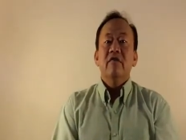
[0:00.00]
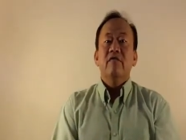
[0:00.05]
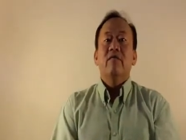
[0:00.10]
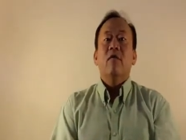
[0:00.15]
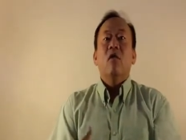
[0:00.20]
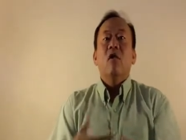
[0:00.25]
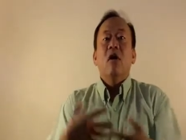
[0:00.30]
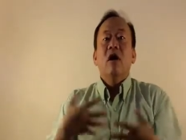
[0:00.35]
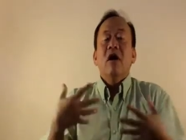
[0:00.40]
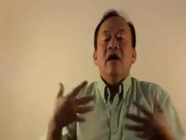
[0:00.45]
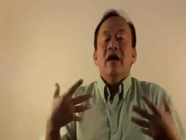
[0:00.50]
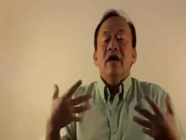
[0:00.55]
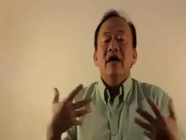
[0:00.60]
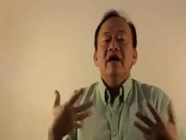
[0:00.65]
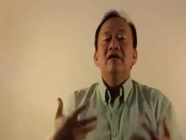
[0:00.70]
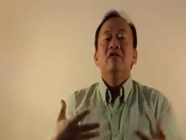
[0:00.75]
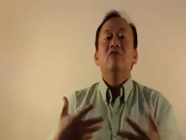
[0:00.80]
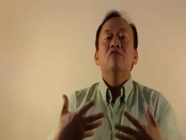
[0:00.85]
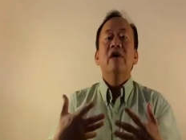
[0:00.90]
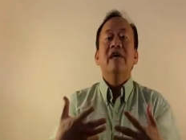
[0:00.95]
for
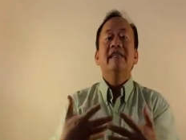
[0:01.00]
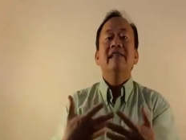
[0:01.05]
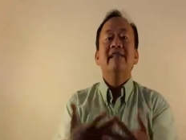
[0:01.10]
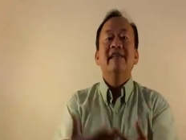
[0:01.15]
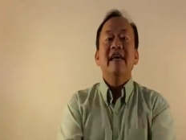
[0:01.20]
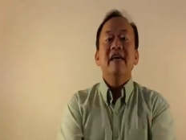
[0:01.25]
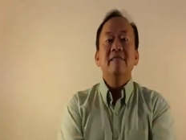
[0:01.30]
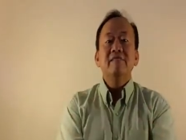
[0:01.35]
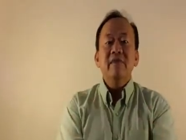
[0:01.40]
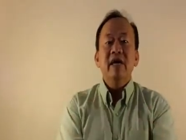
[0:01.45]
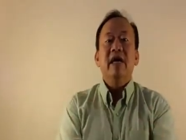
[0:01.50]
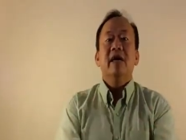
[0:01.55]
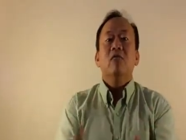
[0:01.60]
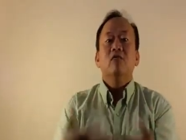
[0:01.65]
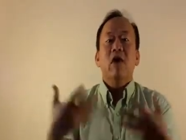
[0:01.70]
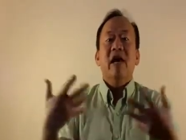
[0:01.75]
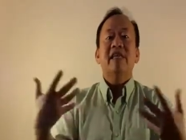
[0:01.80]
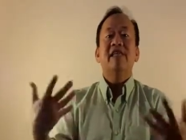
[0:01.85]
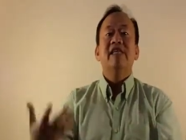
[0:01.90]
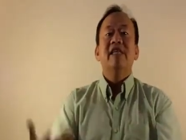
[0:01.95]
his
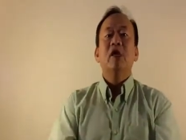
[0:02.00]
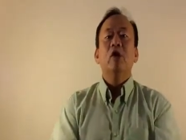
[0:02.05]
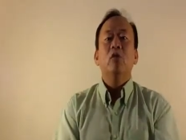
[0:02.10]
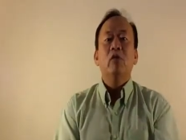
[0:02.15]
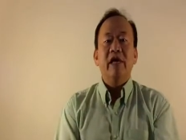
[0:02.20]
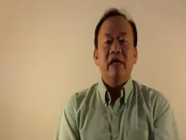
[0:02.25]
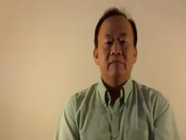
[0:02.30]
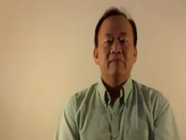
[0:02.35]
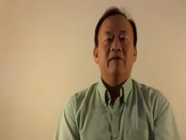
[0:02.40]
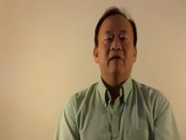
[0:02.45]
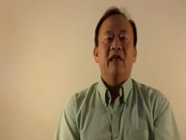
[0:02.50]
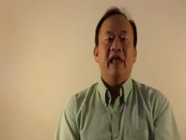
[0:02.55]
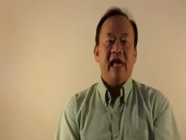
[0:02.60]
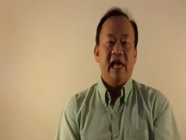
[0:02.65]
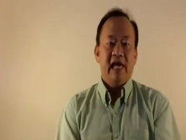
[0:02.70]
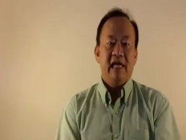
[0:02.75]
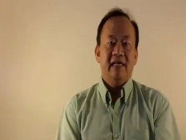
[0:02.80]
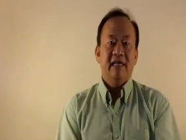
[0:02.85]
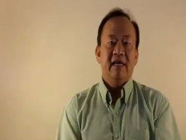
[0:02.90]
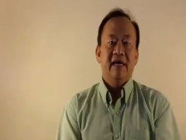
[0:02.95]
redeeming, rescuing
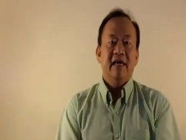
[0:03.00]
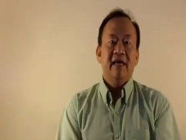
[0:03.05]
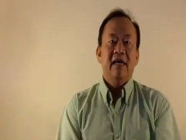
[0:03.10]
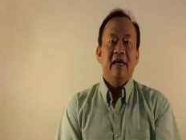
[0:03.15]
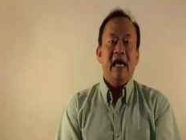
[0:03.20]
plan.